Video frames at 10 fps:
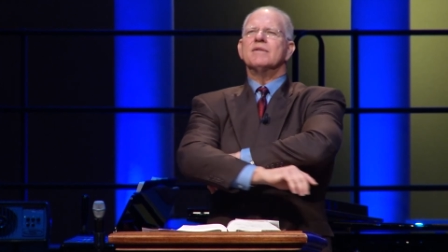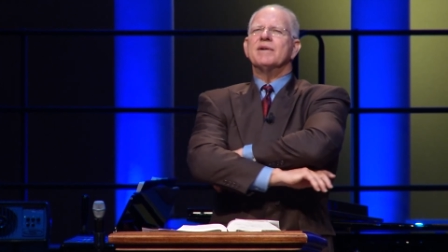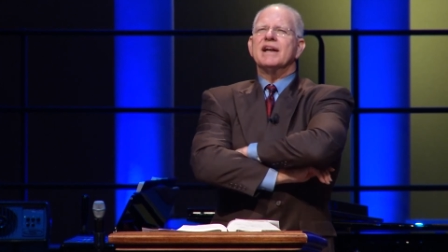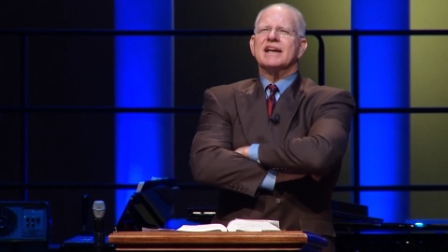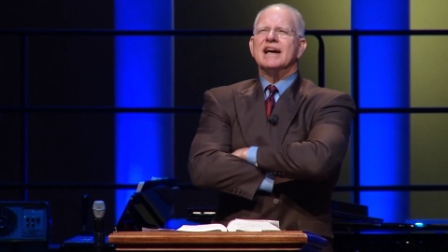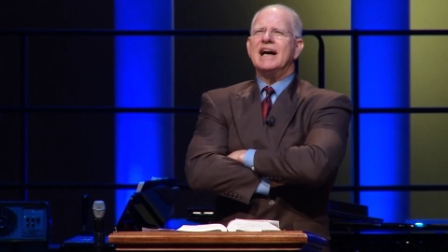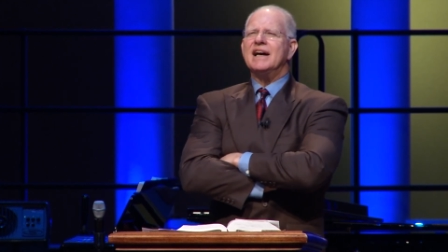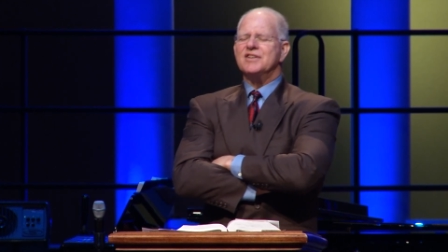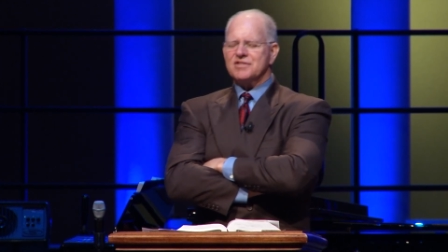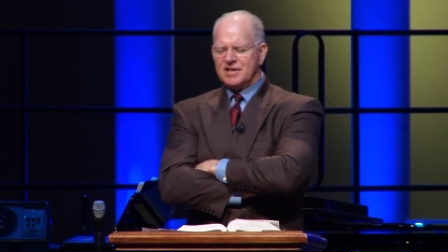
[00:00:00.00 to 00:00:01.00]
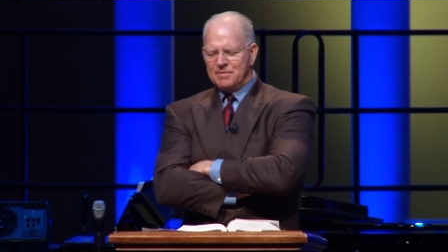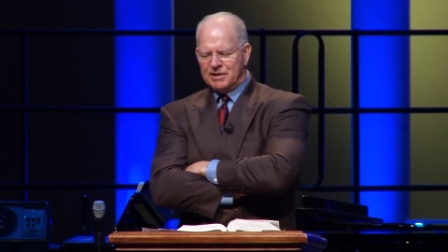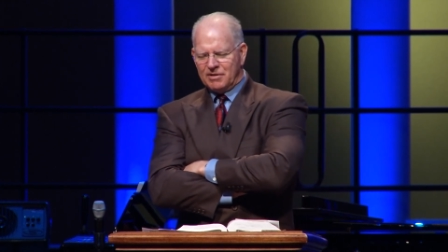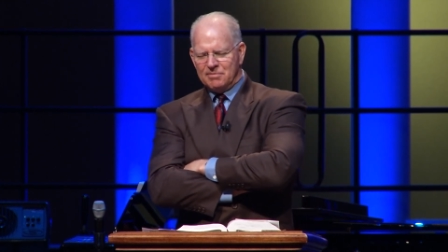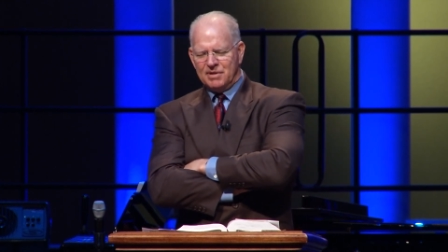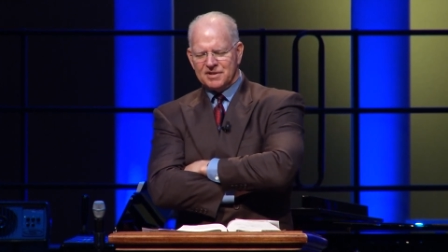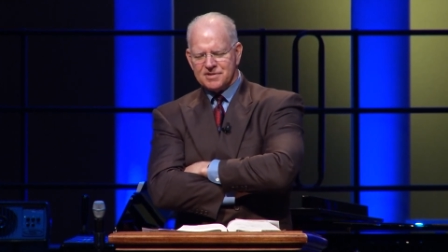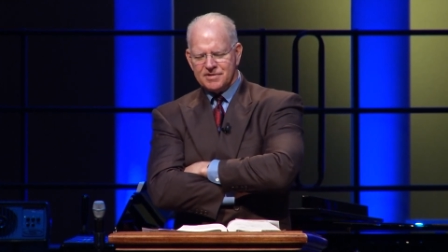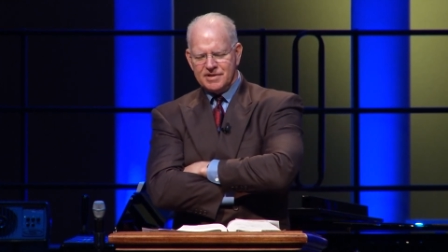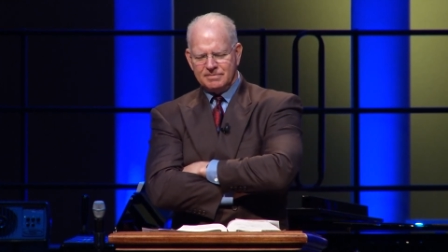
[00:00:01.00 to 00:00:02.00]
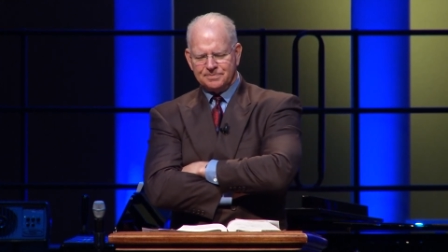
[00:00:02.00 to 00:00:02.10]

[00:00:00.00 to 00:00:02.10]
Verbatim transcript: We got a guy just came into our ministry,